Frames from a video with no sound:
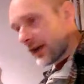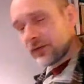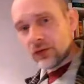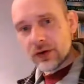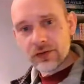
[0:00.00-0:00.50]
of
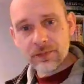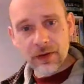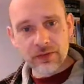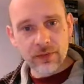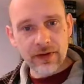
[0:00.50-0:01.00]

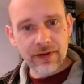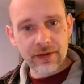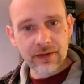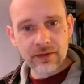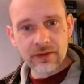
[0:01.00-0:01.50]
£400
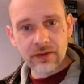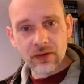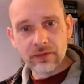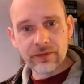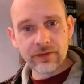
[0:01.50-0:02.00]
worth
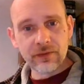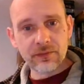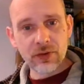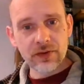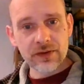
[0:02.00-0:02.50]
of
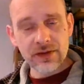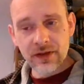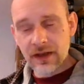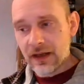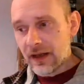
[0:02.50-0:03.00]
books,
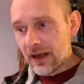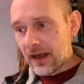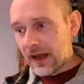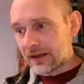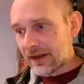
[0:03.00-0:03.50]

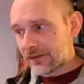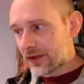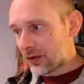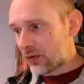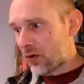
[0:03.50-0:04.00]
and I've
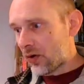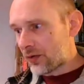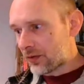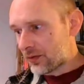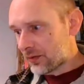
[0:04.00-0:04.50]
still
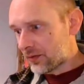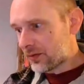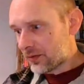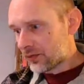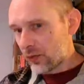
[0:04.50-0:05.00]
got
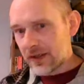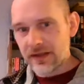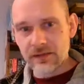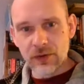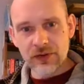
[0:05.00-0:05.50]

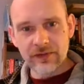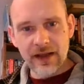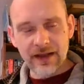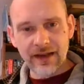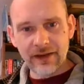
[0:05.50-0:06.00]
twice as much of
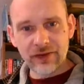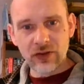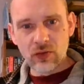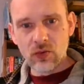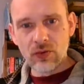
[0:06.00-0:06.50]
that left
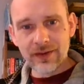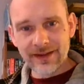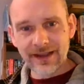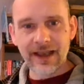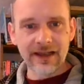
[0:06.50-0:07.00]
to go
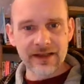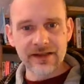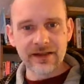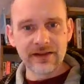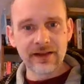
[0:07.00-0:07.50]
to get
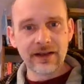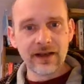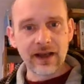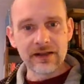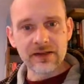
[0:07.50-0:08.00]
listed
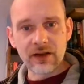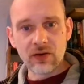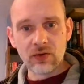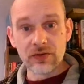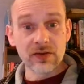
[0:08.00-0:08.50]
and stuck
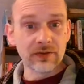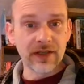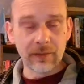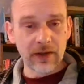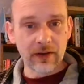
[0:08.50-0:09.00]
on, so it'll
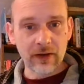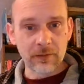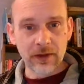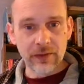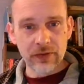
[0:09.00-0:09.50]
take me another
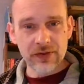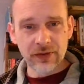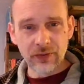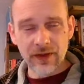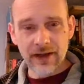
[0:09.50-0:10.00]
couple of hours to
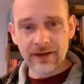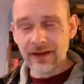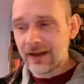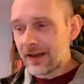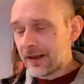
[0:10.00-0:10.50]
do that.
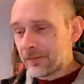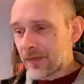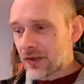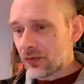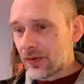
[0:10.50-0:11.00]

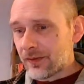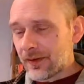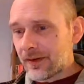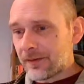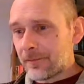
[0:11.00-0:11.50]
So
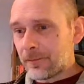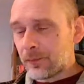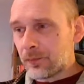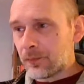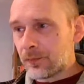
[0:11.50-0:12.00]

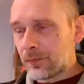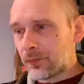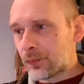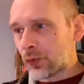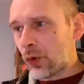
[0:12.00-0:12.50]

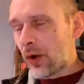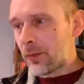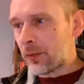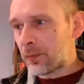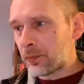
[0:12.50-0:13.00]
talking
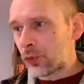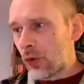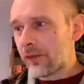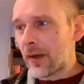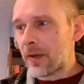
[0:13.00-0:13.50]
about
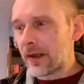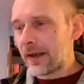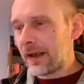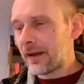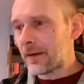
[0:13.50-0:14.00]
profitability,